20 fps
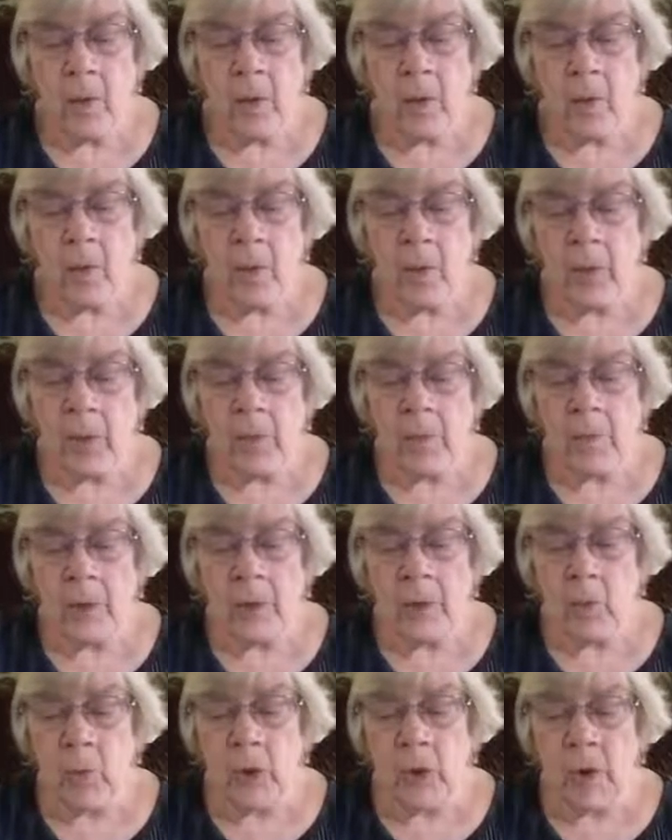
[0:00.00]
What do you
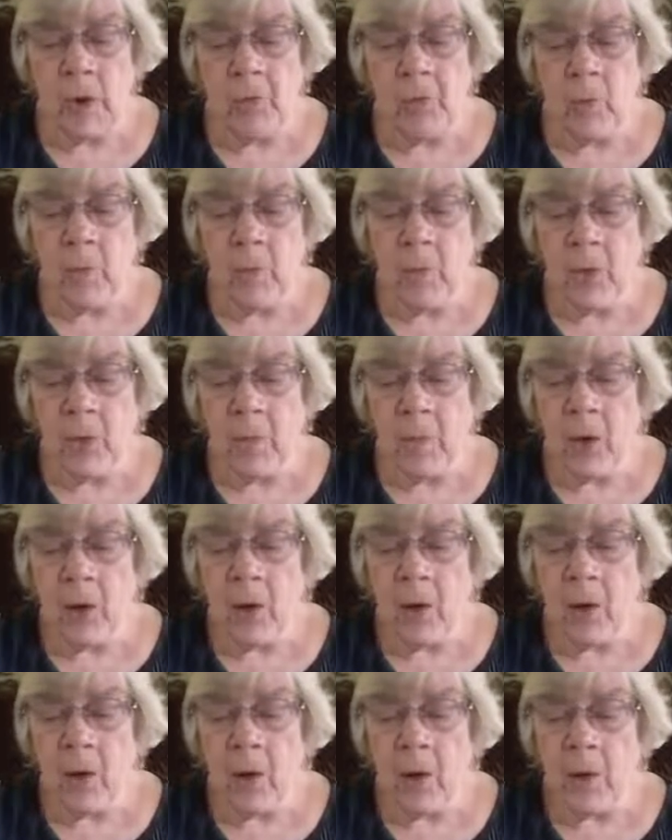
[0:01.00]
mean we're everywhere,
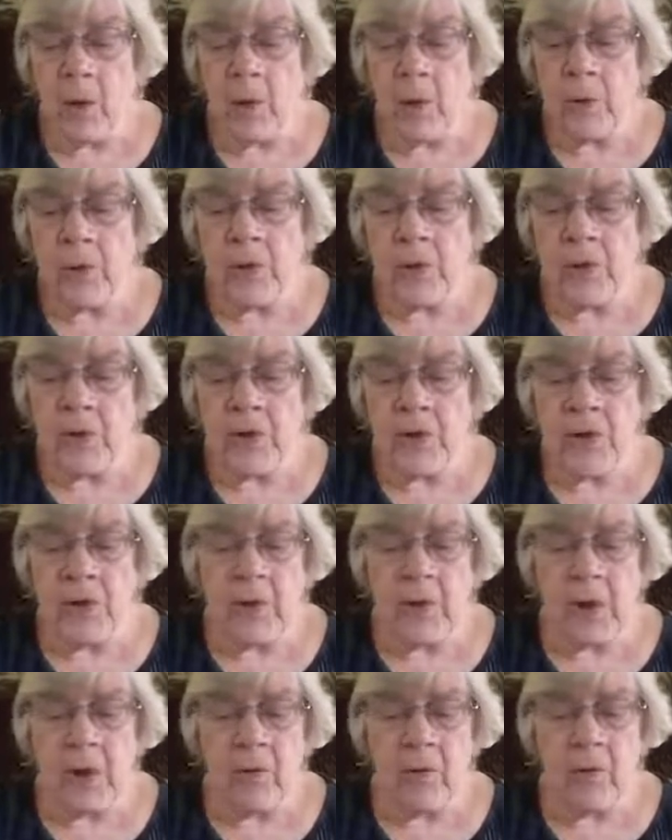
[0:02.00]
Ma? We was just
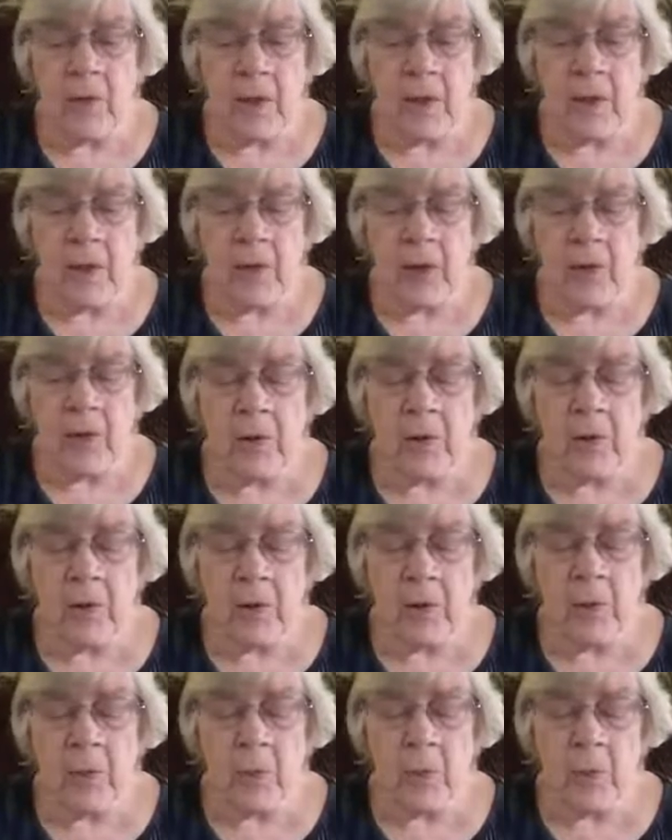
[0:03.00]
a-setting right there
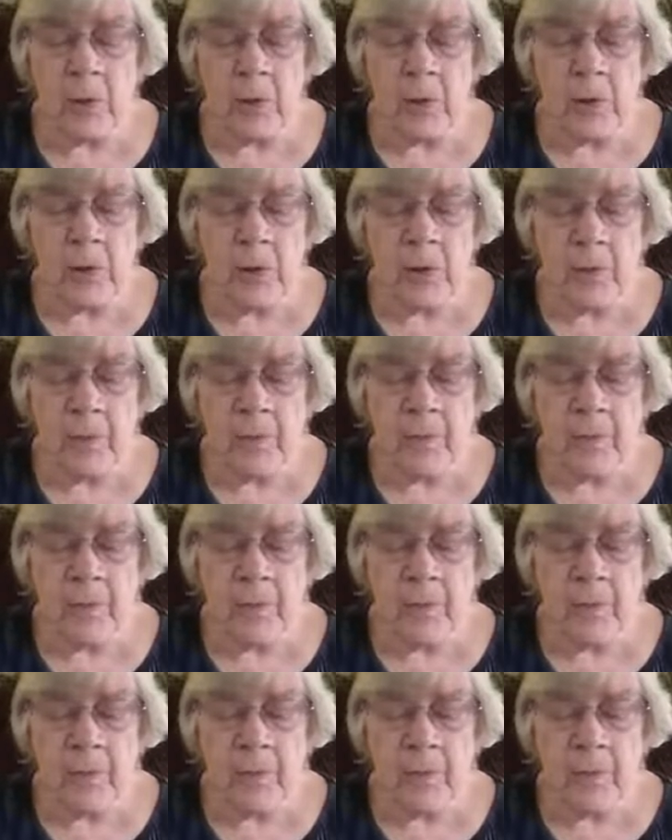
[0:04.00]
sugar bush.